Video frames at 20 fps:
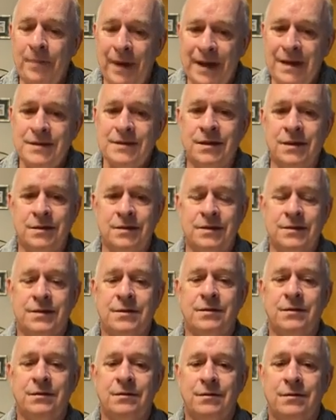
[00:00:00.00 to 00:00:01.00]

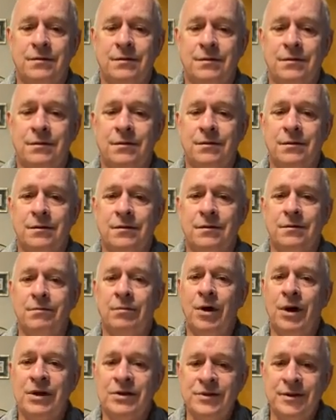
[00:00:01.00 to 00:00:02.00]
Repentance
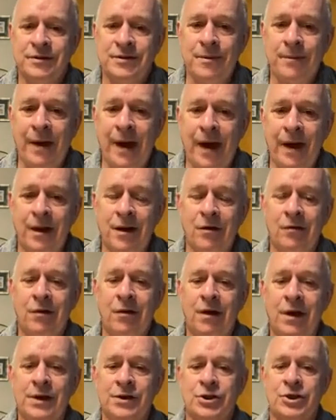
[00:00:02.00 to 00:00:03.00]
brings us back
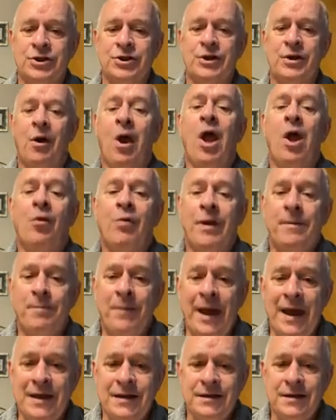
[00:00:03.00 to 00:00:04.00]
in relationship.
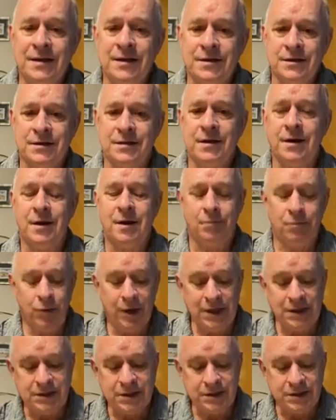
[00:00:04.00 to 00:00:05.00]
Repentance
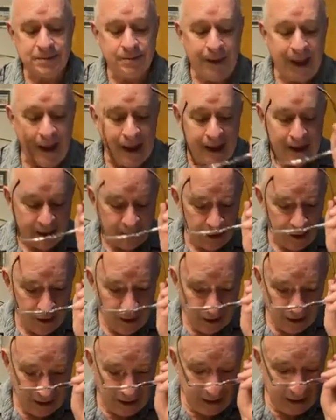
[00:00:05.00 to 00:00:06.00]
brings us back
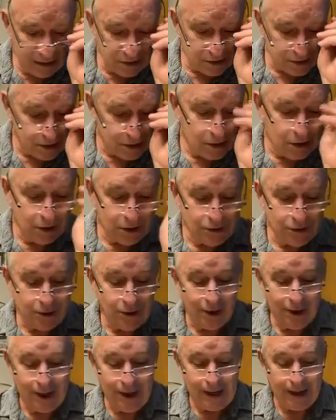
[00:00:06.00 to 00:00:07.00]

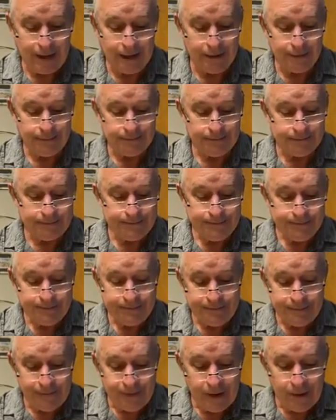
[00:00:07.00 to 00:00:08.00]
into light.
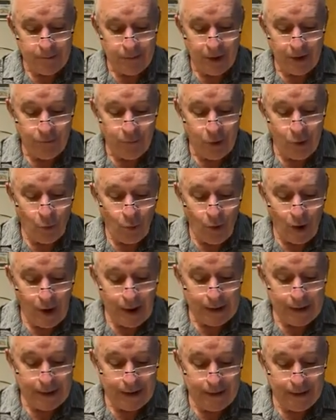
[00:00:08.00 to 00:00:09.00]
But if we
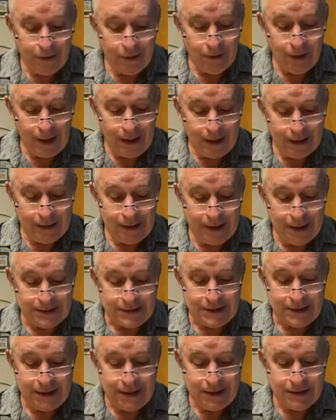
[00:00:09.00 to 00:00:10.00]
walk in the light
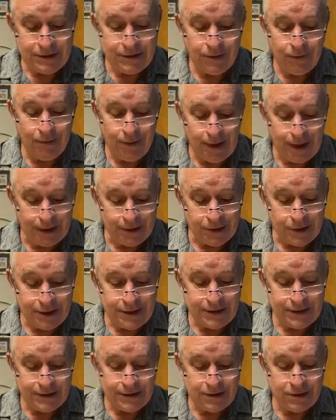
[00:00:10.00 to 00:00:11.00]
as he is the
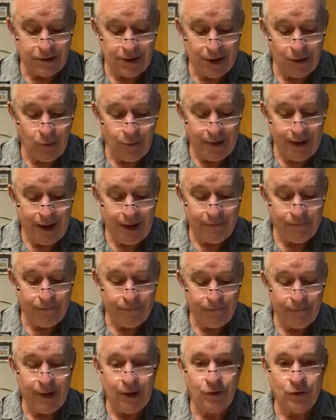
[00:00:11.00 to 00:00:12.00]
light, Jesus is light, we
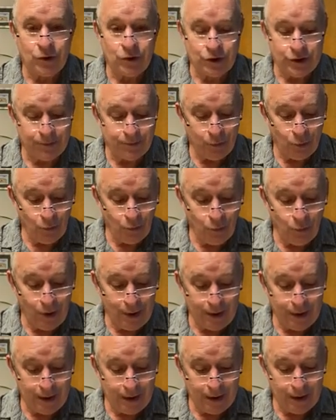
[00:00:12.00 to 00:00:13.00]
have fellowship
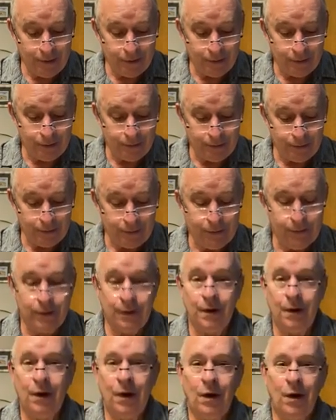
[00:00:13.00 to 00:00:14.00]
with one another.
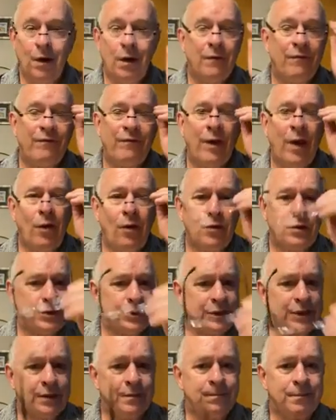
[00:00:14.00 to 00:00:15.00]

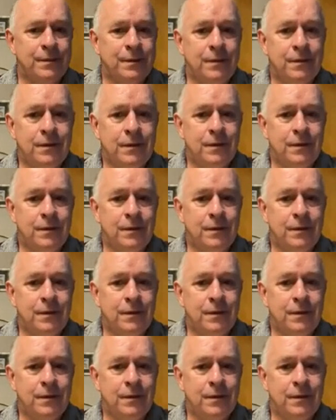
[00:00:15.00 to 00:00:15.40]
Fellowship.